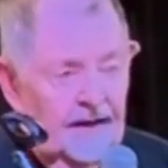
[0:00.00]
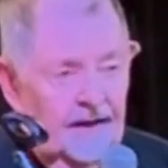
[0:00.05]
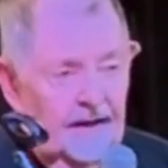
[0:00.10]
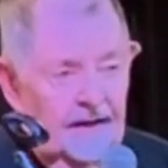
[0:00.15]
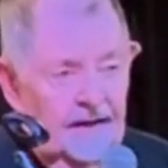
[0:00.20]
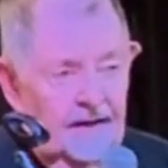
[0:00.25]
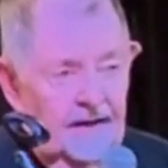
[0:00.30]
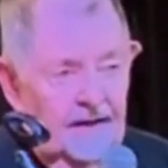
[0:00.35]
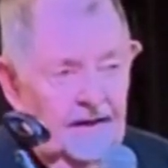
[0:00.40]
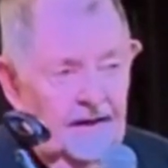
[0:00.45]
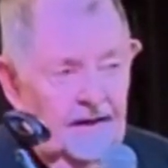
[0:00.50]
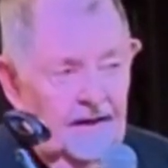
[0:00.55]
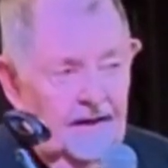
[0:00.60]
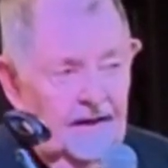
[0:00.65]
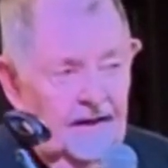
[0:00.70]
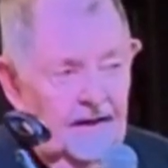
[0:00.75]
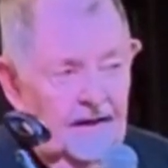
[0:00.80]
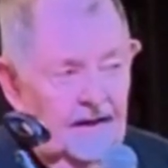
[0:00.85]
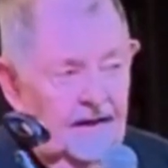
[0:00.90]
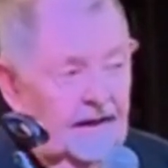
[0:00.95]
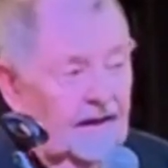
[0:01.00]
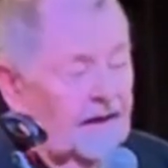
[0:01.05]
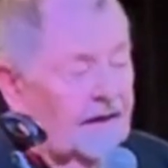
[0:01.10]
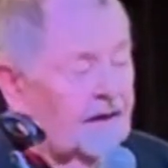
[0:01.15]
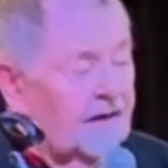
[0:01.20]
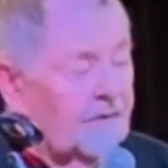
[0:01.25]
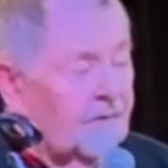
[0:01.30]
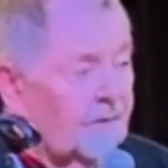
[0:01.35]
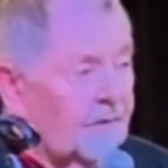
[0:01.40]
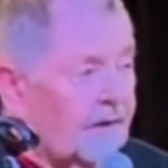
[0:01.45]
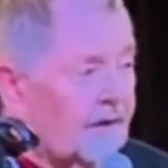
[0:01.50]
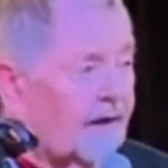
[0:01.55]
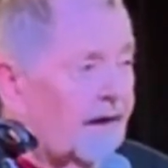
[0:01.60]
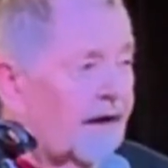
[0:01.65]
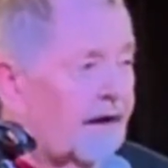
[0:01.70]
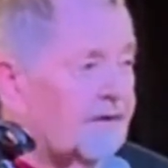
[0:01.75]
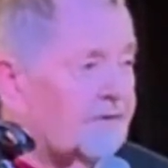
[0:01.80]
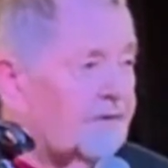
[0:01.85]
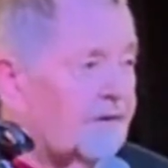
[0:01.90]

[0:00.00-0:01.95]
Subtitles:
And he didn't realize